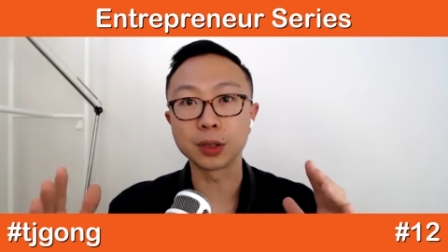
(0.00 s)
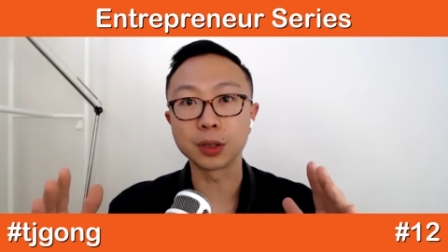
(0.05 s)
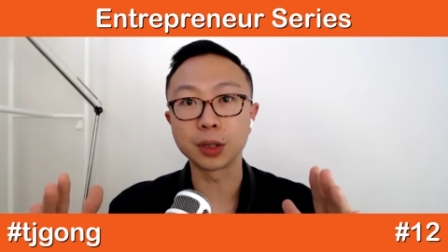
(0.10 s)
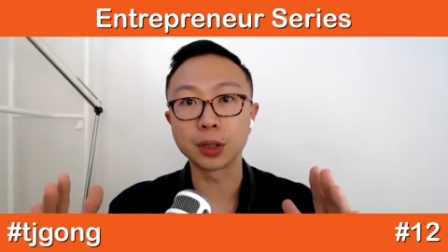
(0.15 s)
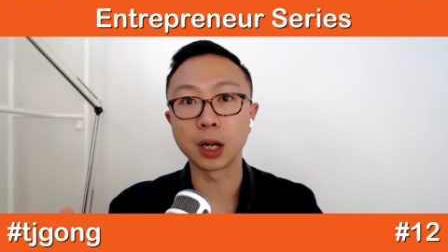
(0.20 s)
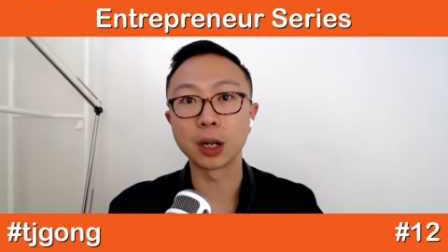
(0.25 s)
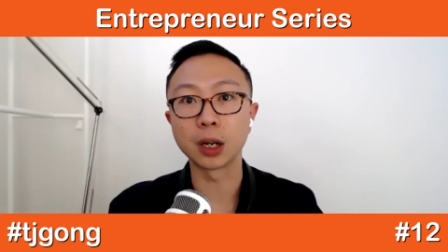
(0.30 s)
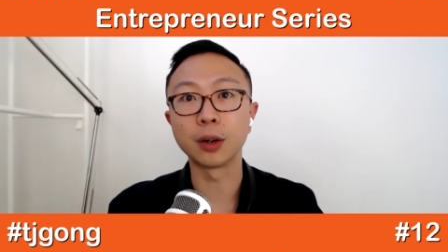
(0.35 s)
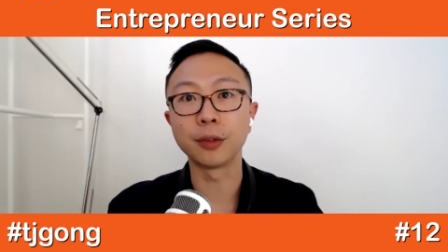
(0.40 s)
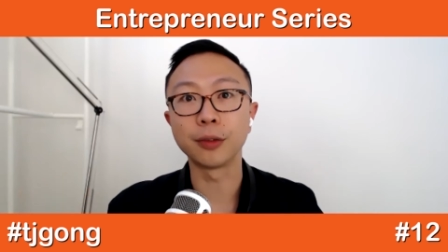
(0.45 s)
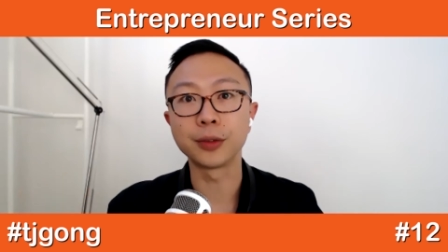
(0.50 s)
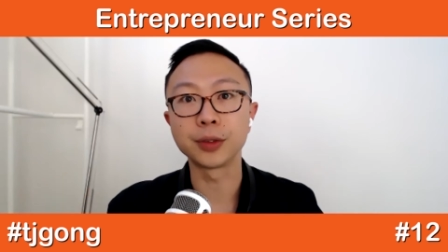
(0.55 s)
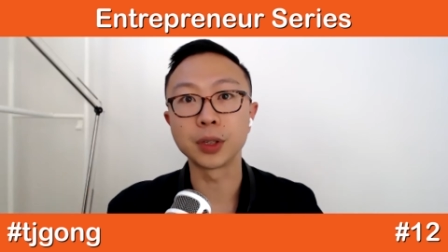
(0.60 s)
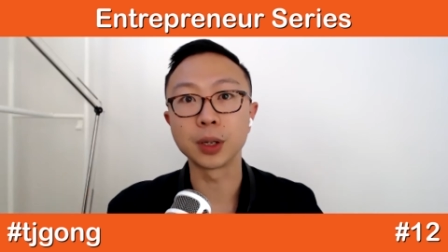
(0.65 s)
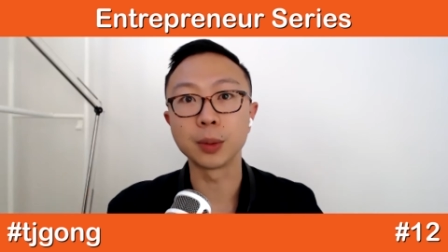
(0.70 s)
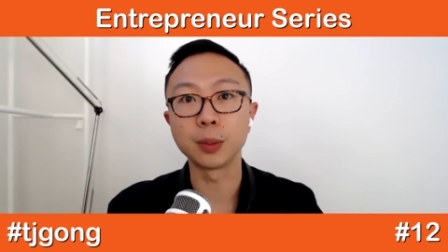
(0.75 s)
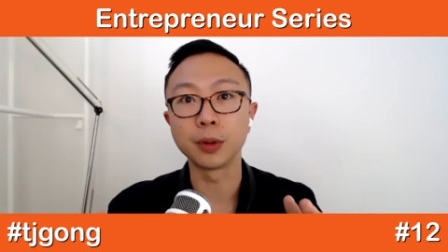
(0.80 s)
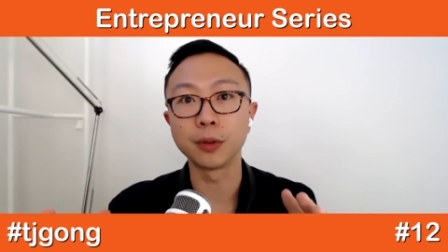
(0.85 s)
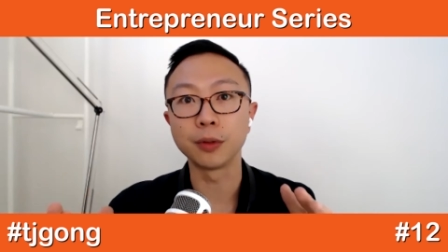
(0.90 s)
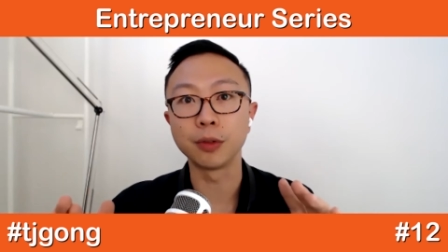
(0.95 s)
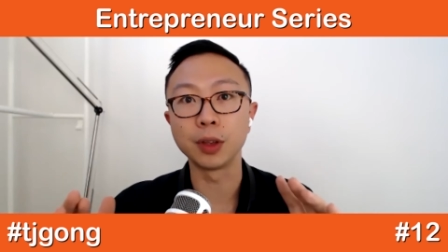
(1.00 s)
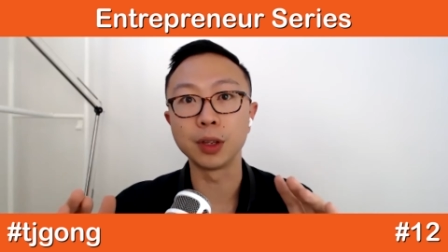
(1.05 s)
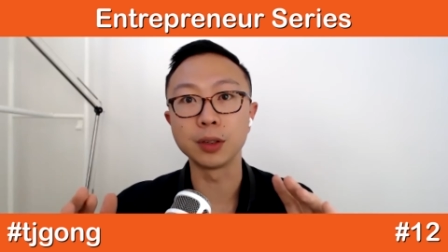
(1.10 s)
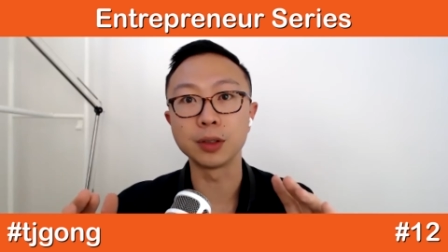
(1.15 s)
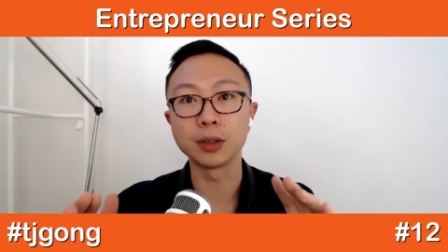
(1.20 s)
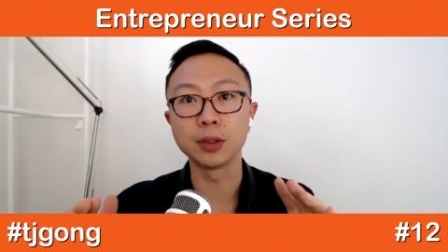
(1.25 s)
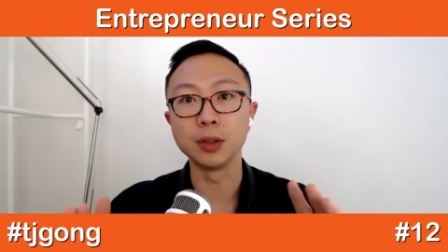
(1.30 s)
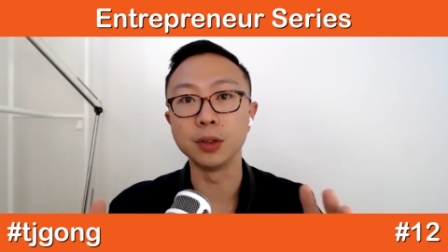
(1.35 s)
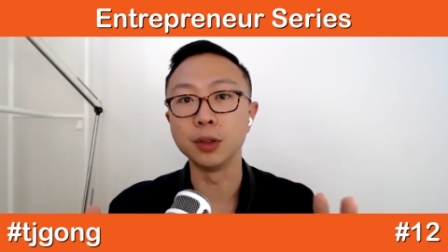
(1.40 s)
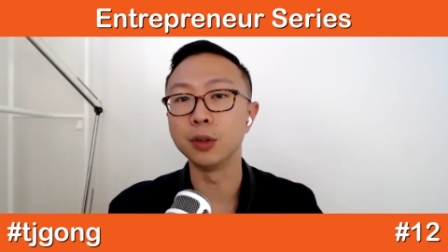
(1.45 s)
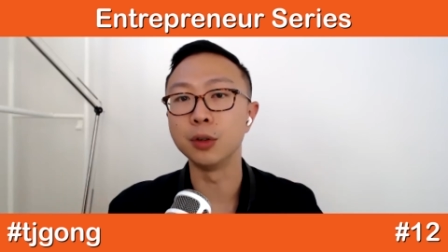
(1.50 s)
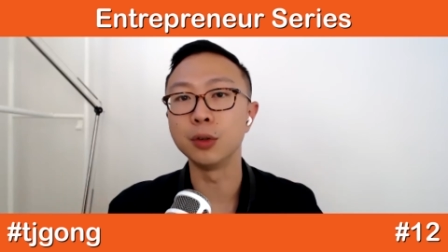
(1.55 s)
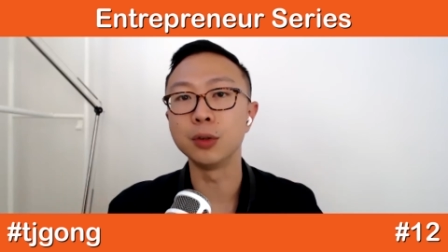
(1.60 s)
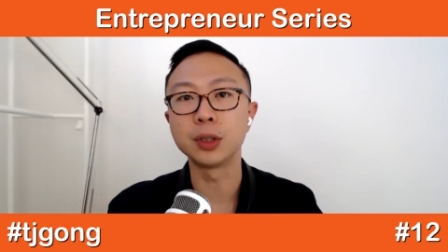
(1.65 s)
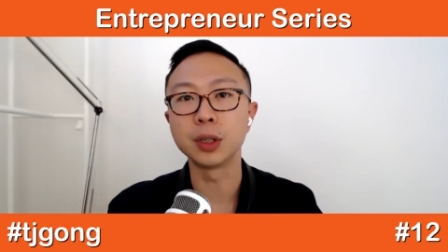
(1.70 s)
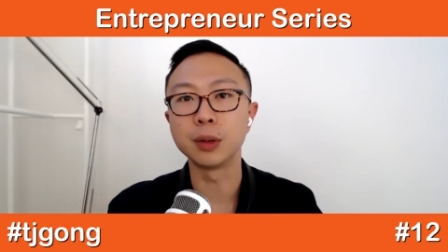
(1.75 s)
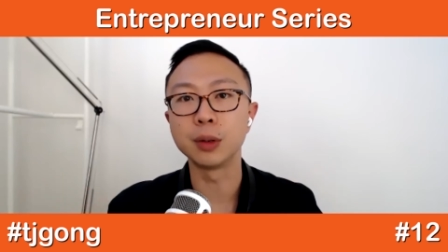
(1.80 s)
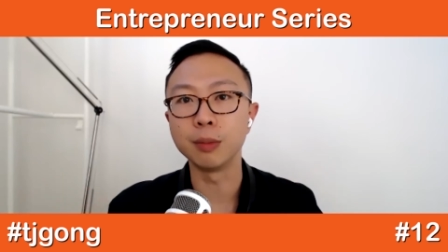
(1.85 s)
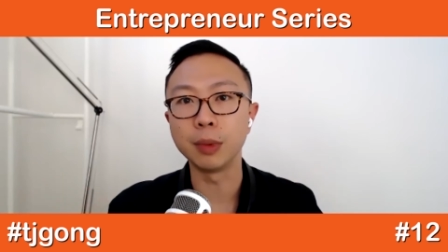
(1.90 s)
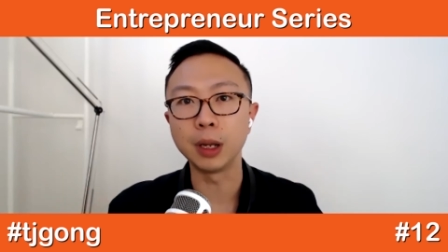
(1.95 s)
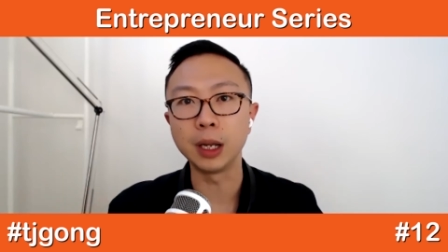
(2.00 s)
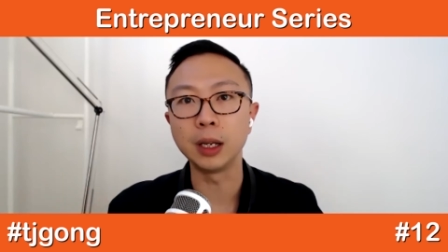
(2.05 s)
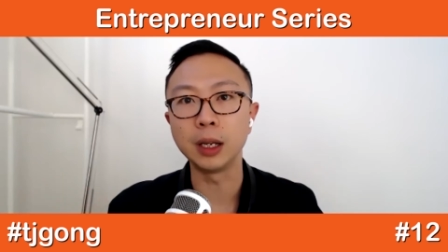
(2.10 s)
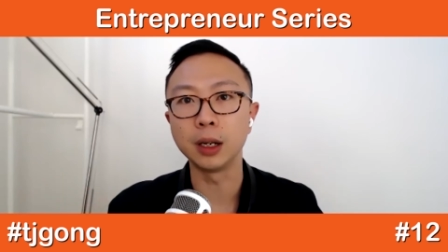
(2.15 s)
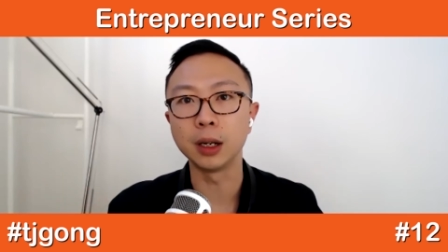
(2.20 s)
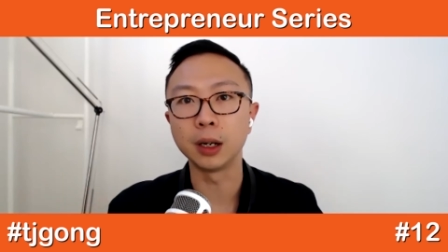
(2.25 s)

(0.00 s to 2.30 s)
cut off some of this news and media.